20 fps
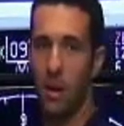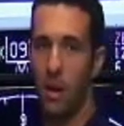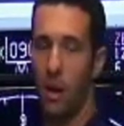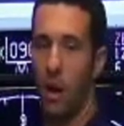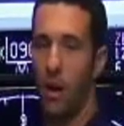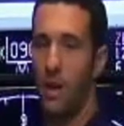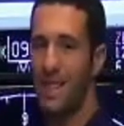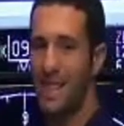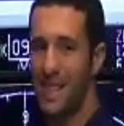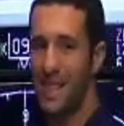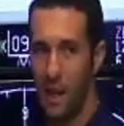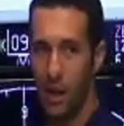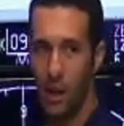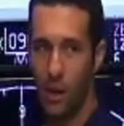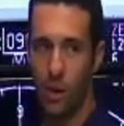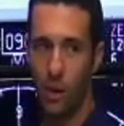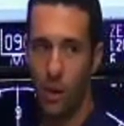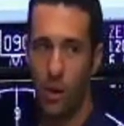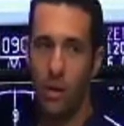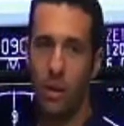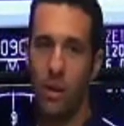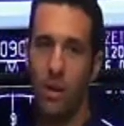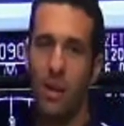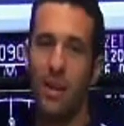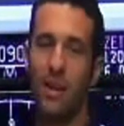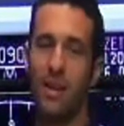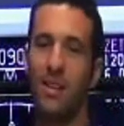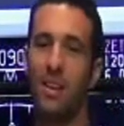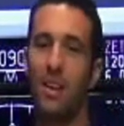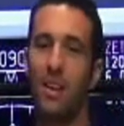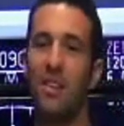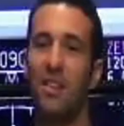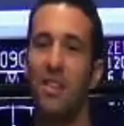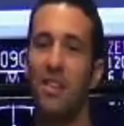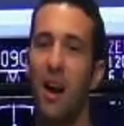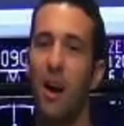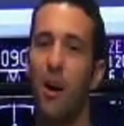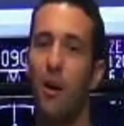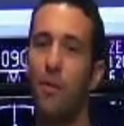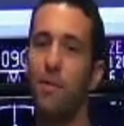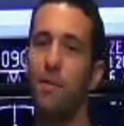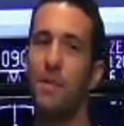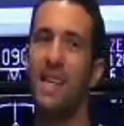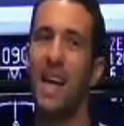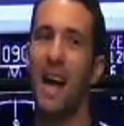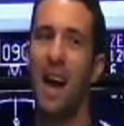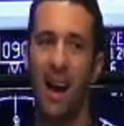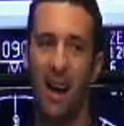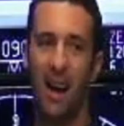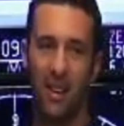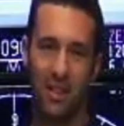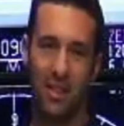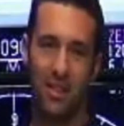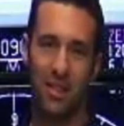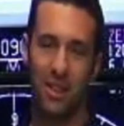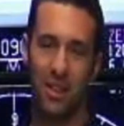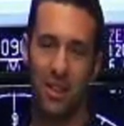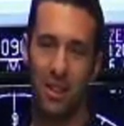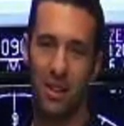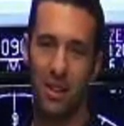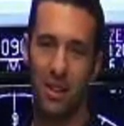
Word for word: until the self test,